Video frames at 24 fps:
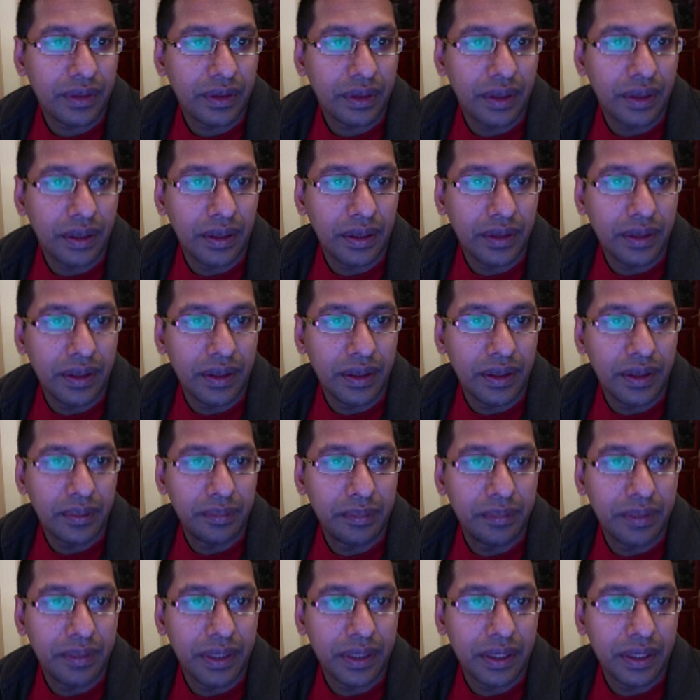and then
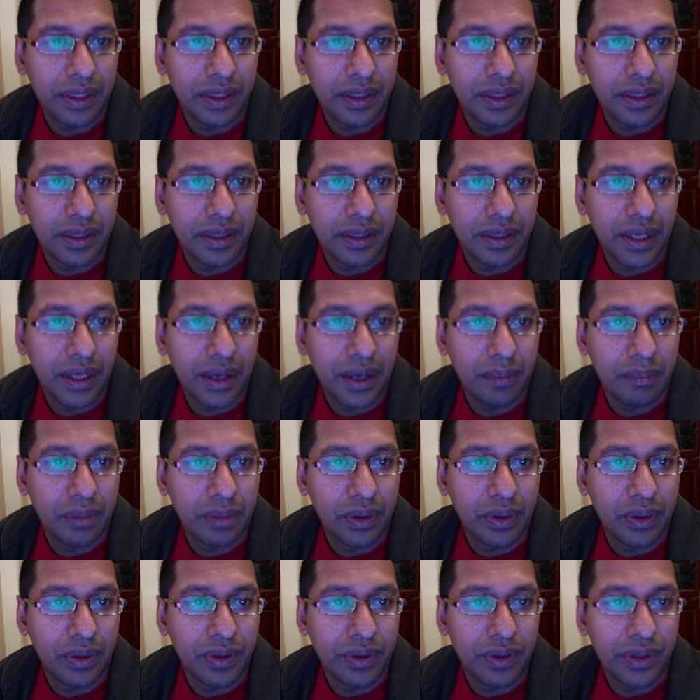pick
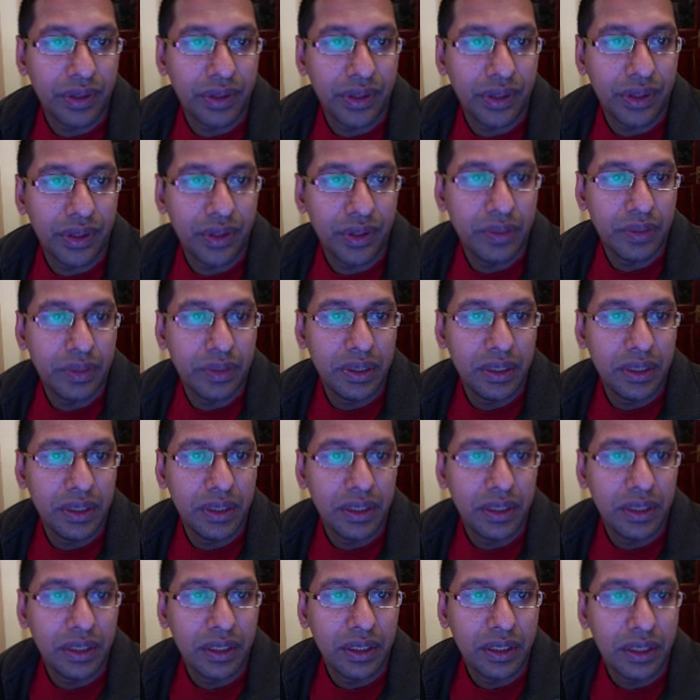Apple or Adobe,
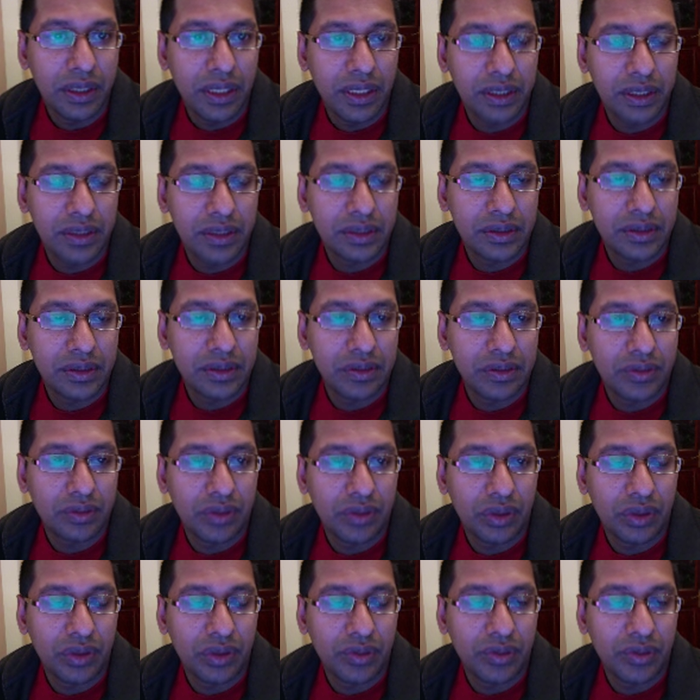that's
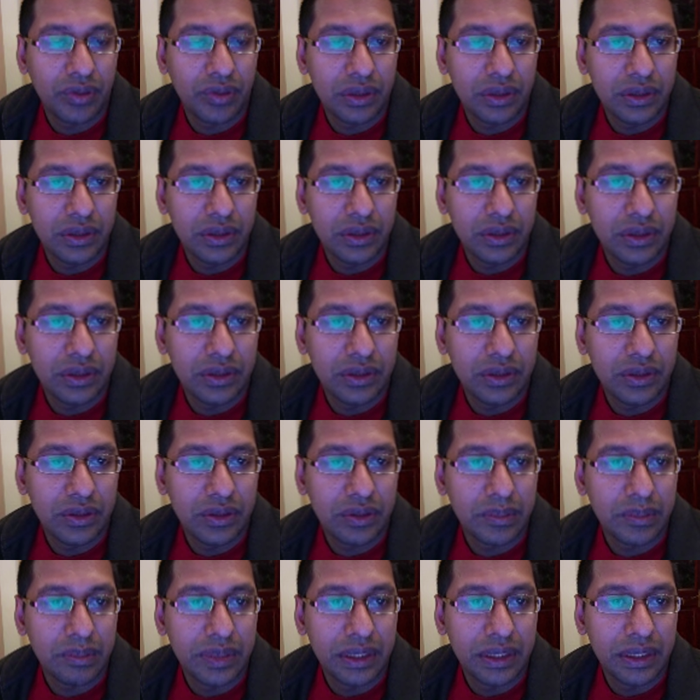what will
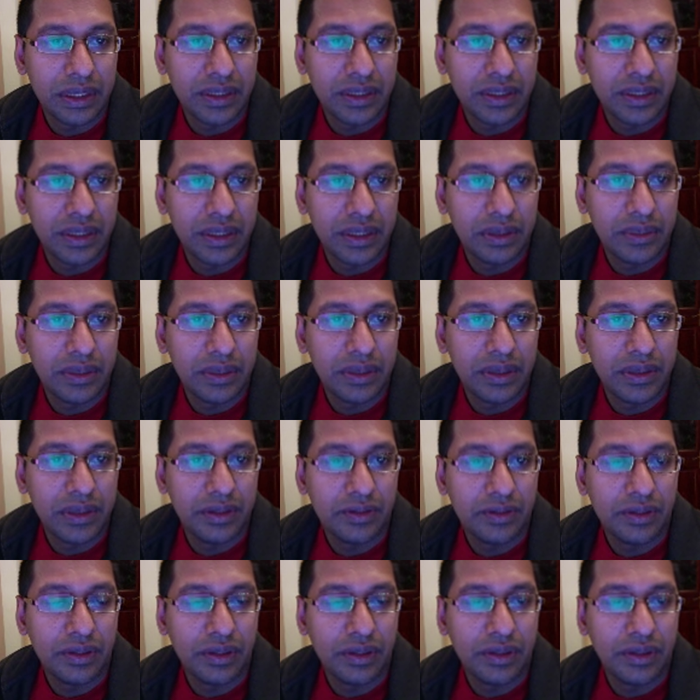be determined.
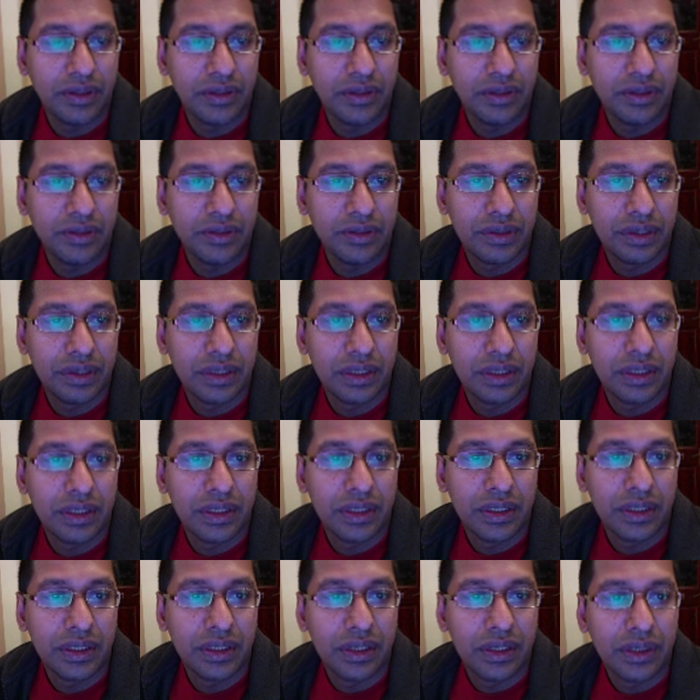If you're using
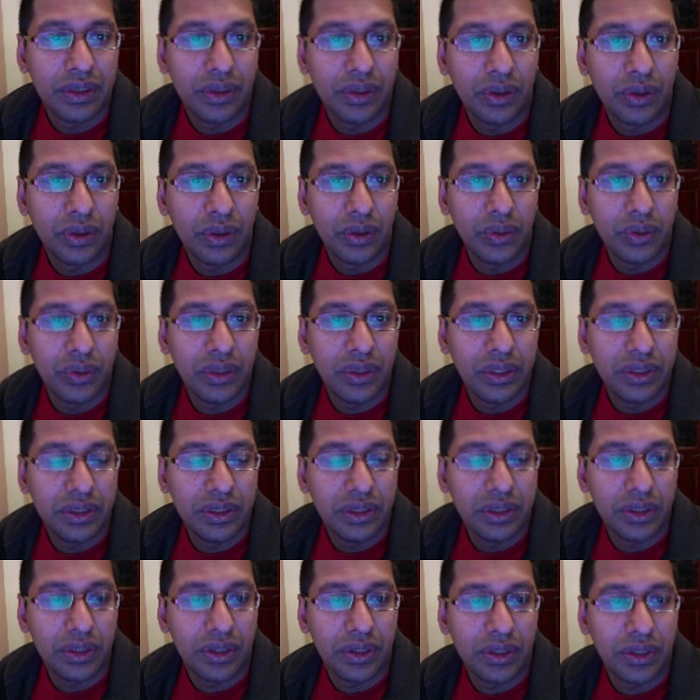always
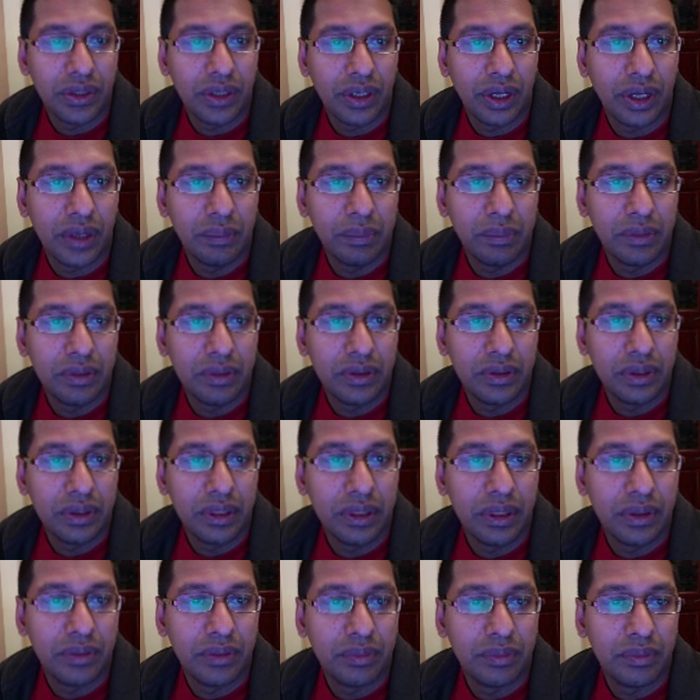your Apple, then
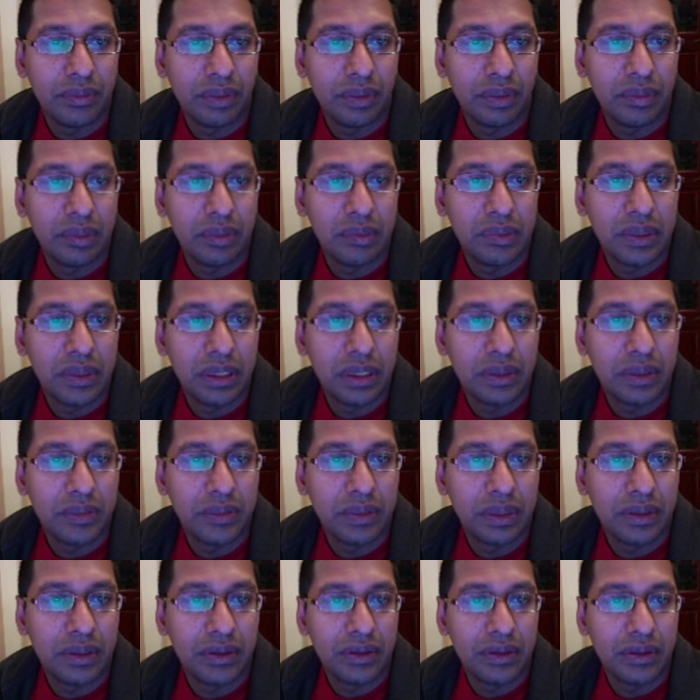probably
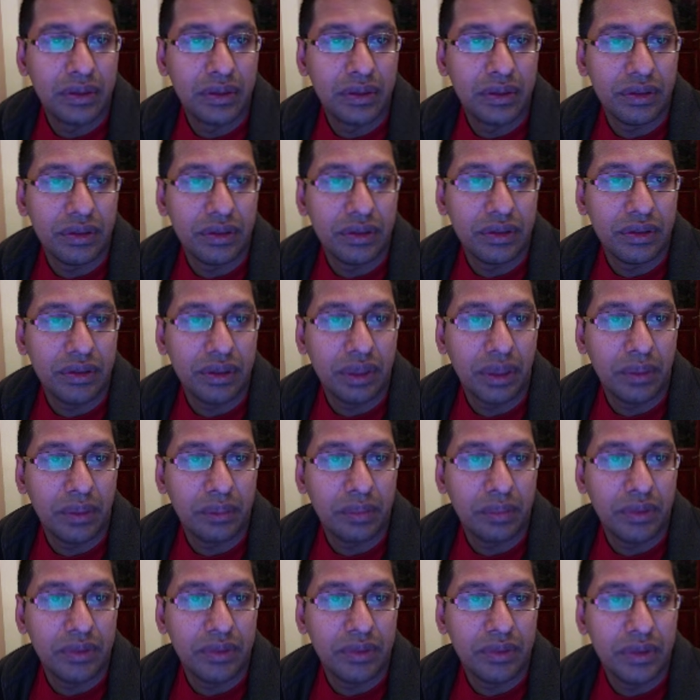best to use the
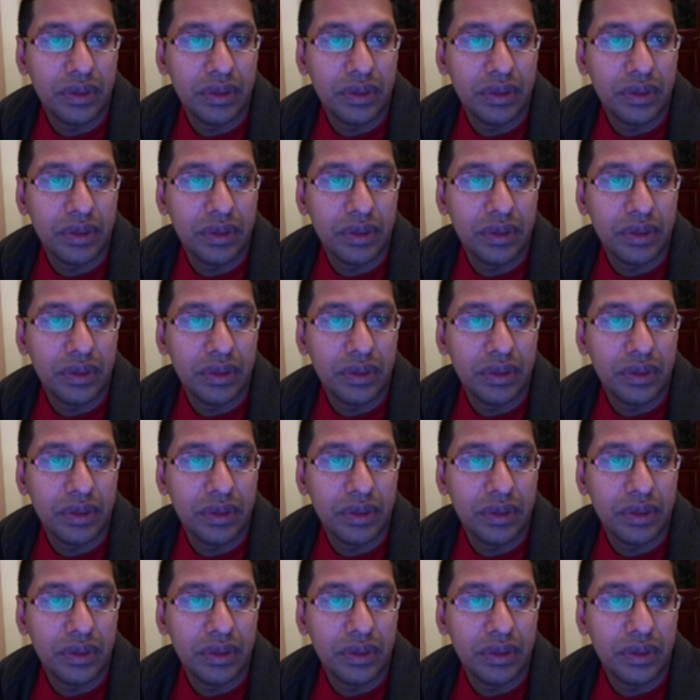Apple,